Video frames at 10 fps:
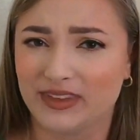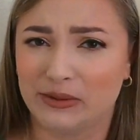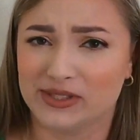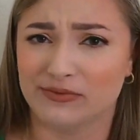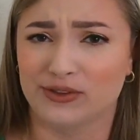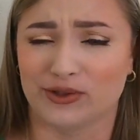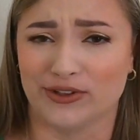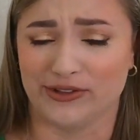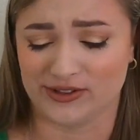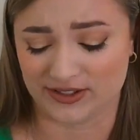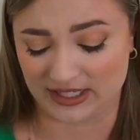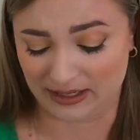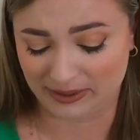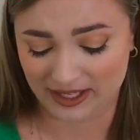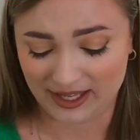with some floral notes on
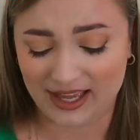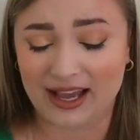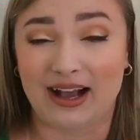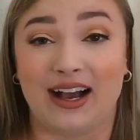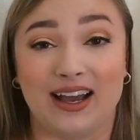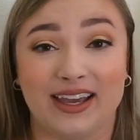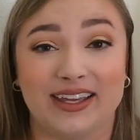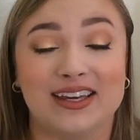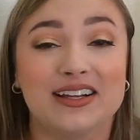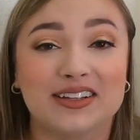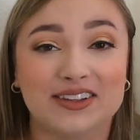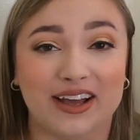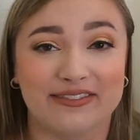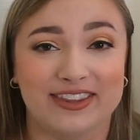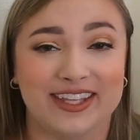top. I
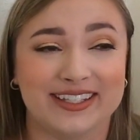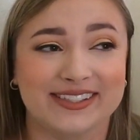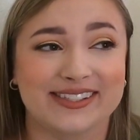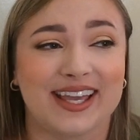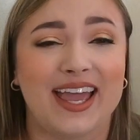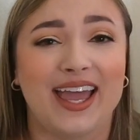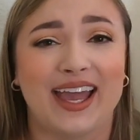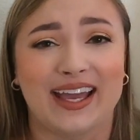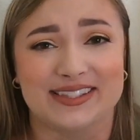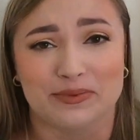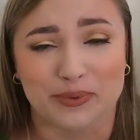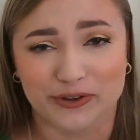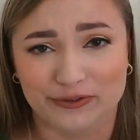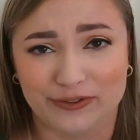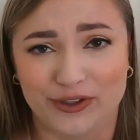love this as a
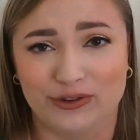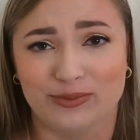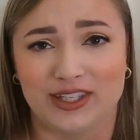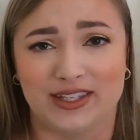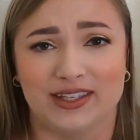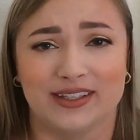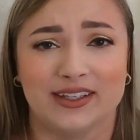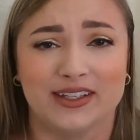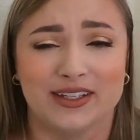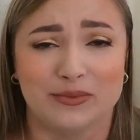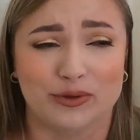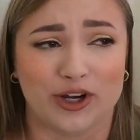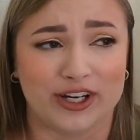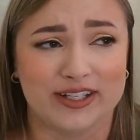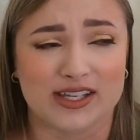perfumey
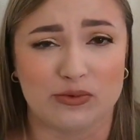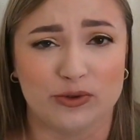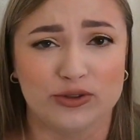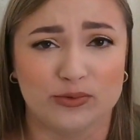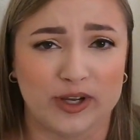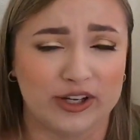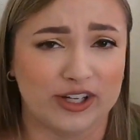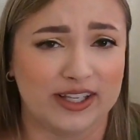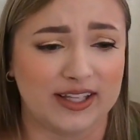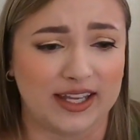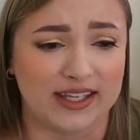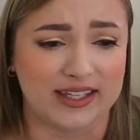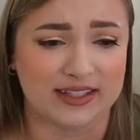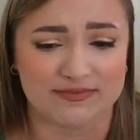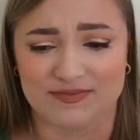product. I wouldn't wear it
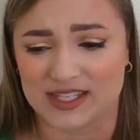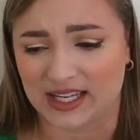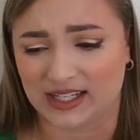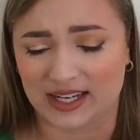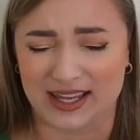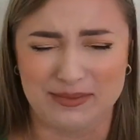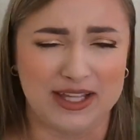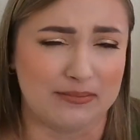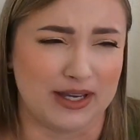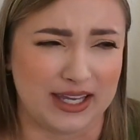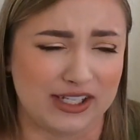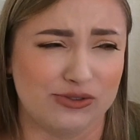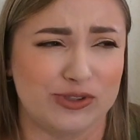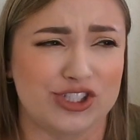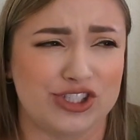like day to day. I mean, I might. I
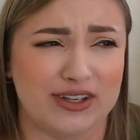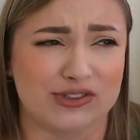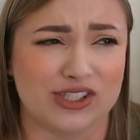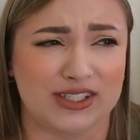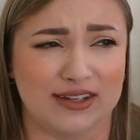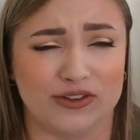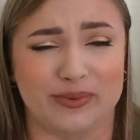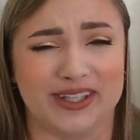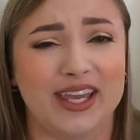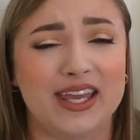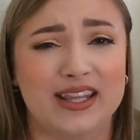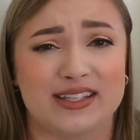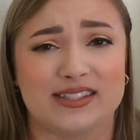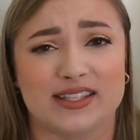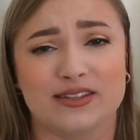should never say never, but
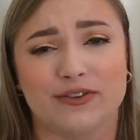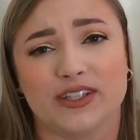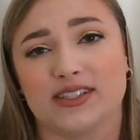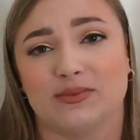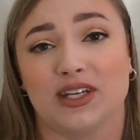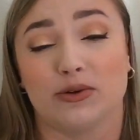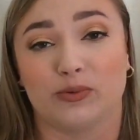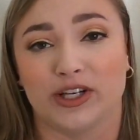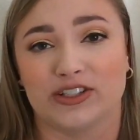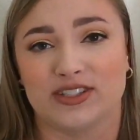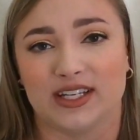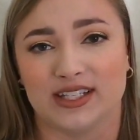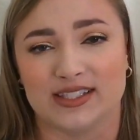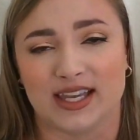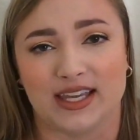this doesn't feel like something I would wear day
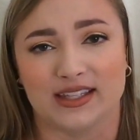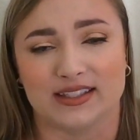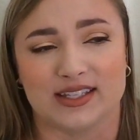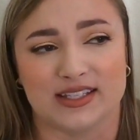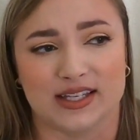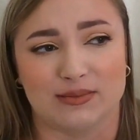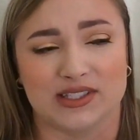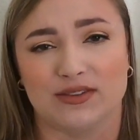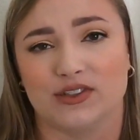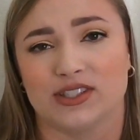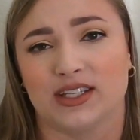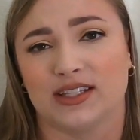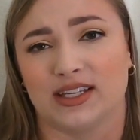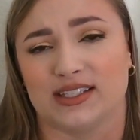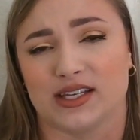to day in the daytime. This feels like a
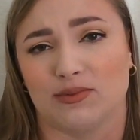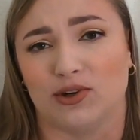nighttime